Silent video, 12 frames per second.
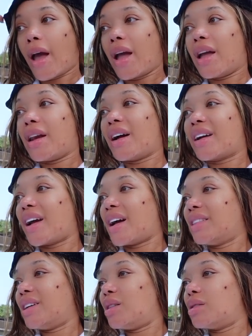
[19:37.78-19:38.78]
And I
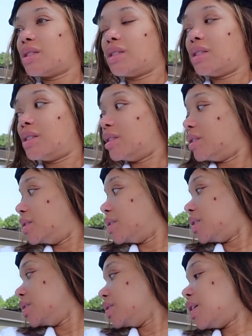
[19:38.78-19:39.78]
got those little,
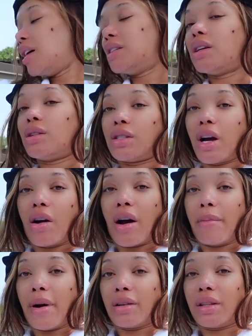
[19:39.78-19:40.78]
uh, I told y'all I
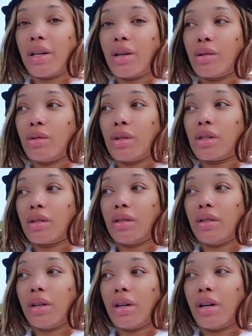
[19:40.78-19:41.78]
bought those
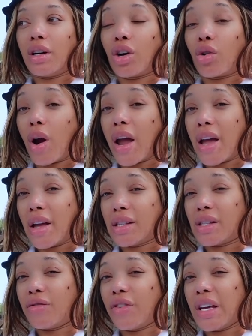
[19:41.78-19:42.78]
uh,
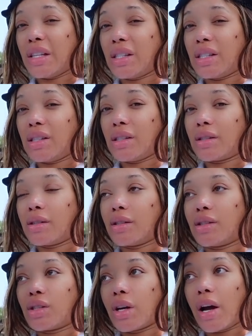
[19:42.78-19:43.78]
grass fences.
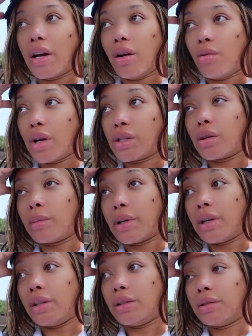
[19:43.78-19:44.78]
Child, don't waste your
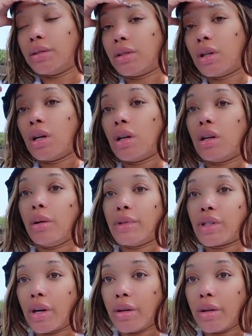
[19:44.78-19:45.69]
money. Let me show